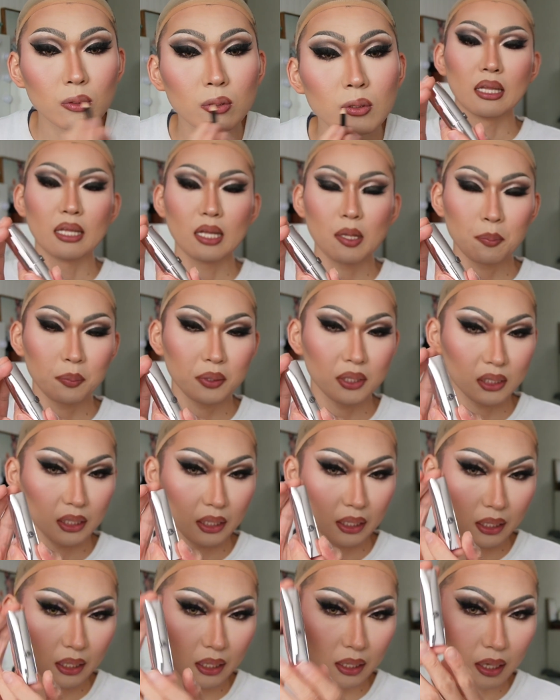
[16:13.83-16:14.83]

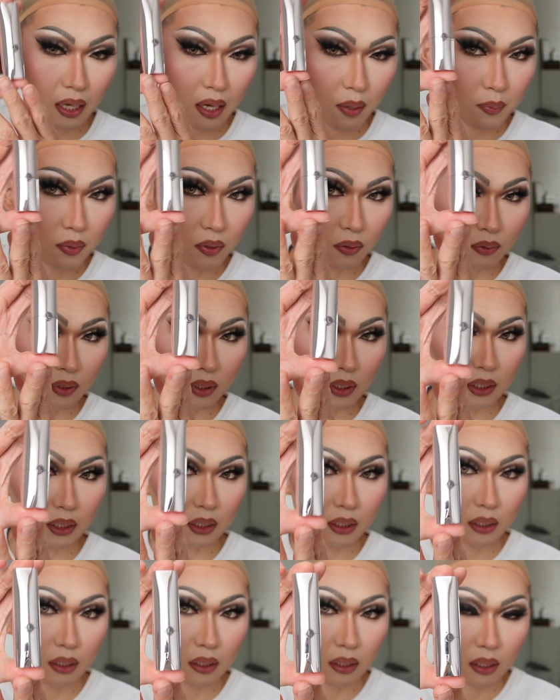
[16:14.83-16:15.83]
Lipstick, I'm
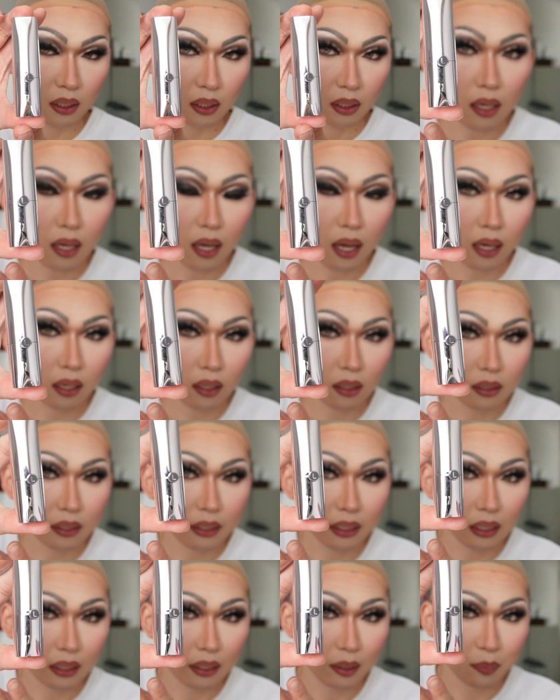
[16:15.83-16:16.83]
using
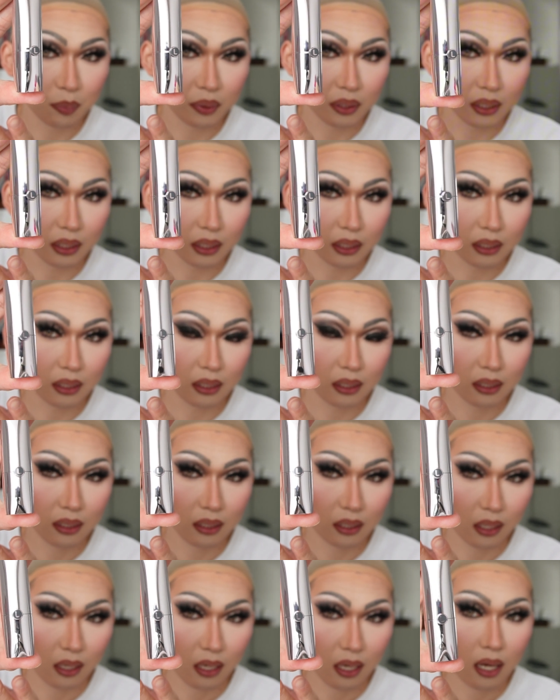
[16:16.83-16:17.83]
Aldi lipstick.
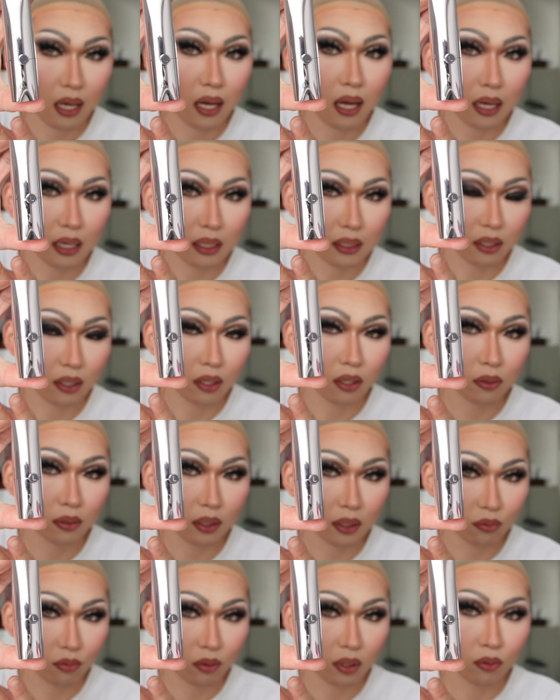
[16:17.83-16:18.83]
I know
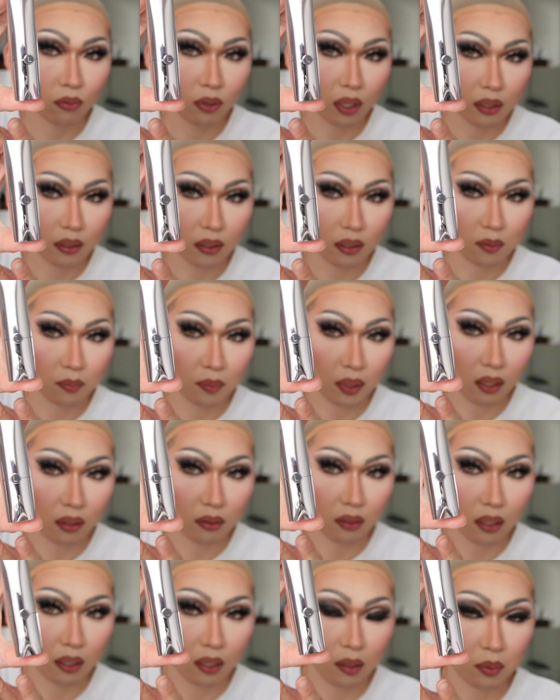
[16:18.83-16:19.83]
that's really random,
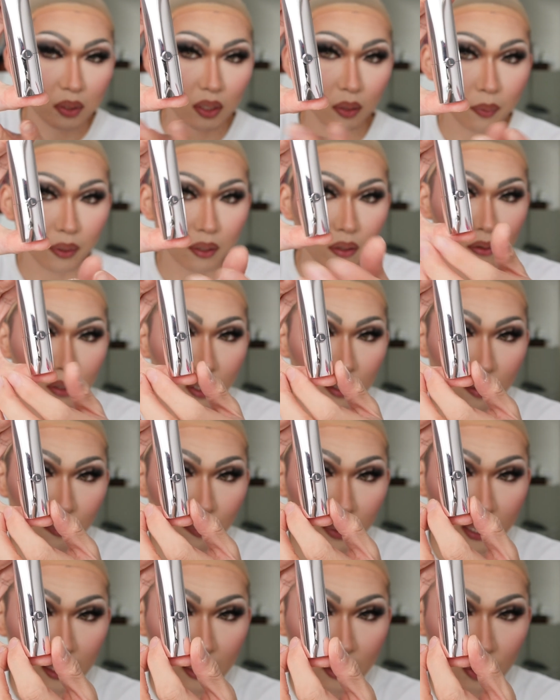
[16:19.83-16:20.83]
Aldi lipstick, but look at the
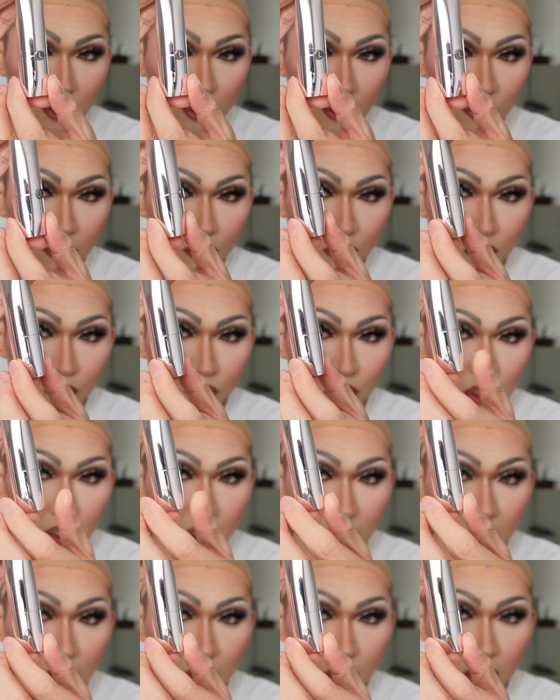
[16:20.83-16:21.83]
packaging, it's so
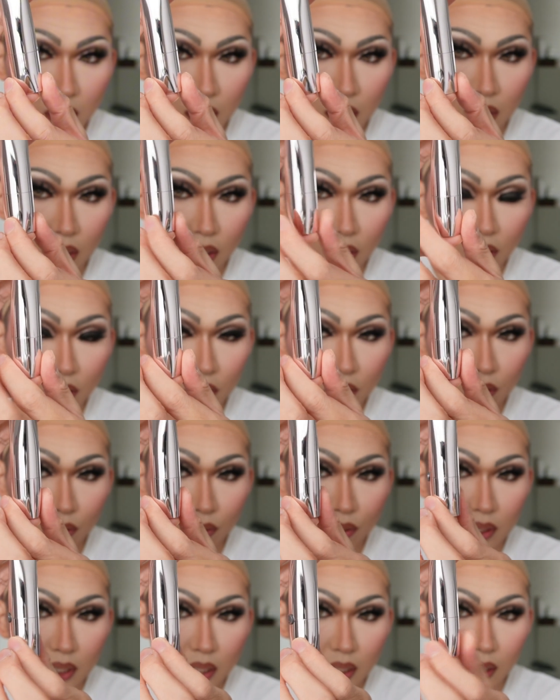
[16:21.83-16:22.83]
chic. You'd
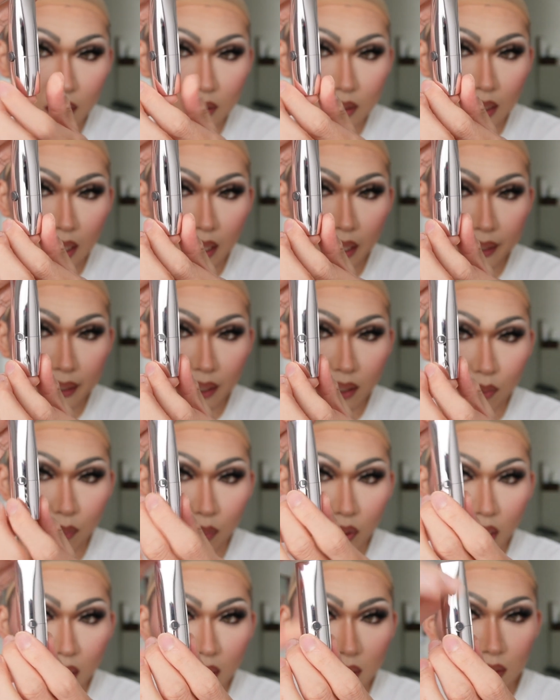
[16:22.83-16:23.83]
think it's a high-end
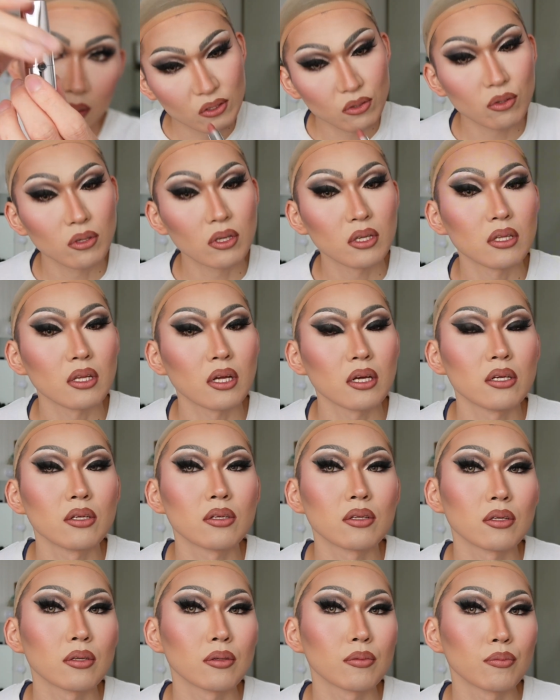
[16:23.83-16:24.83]
brand. It's really
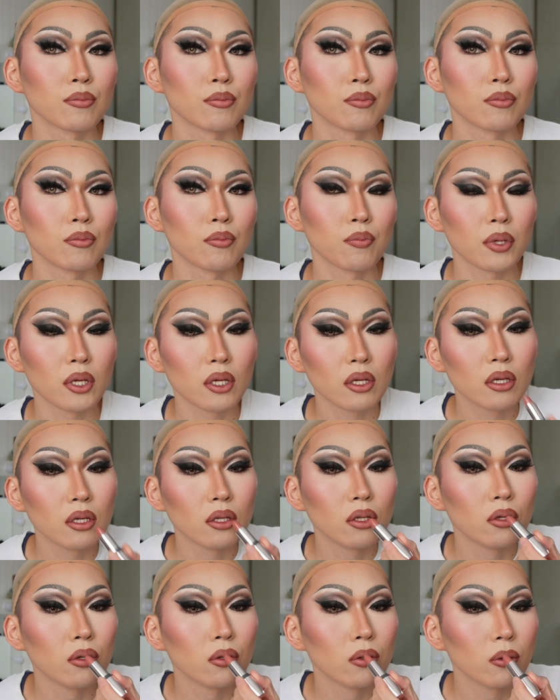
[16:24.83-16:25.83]
nice pinky
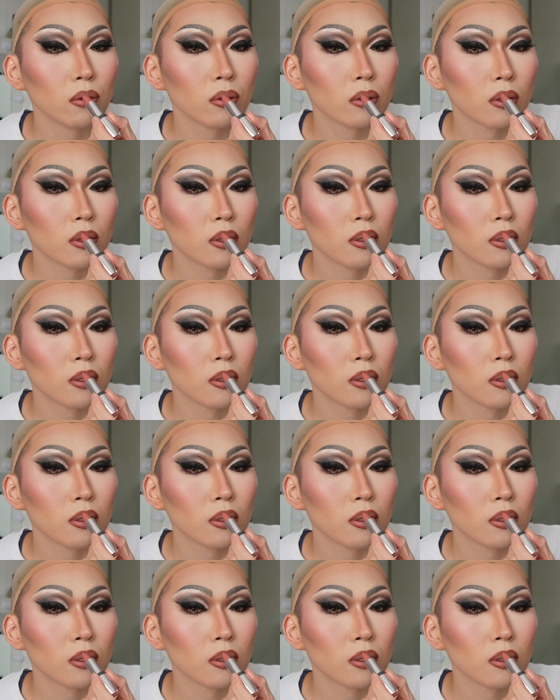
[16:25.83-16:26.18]
nude.